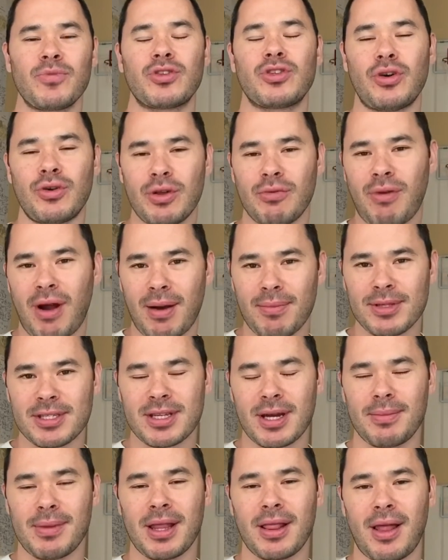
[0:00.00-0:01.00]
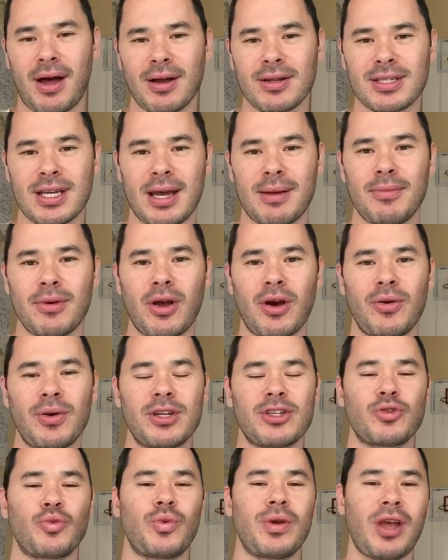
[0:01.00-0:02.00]
Tony Robbins taught me a long time ago
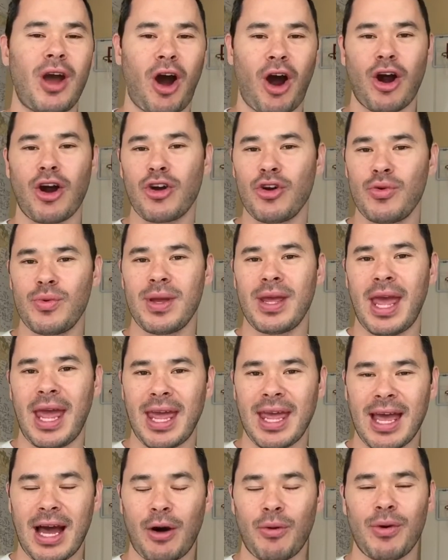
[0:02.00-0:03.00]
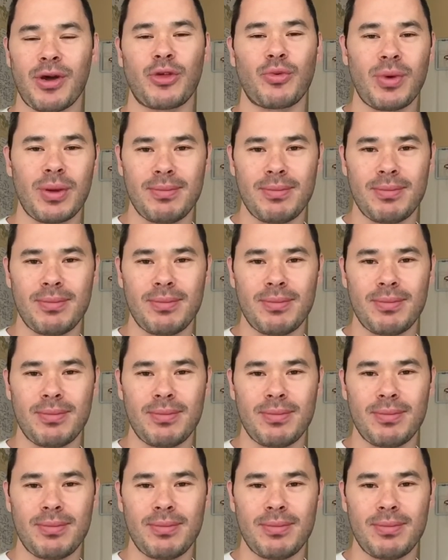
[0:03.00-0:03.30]
is we are who we hang out with.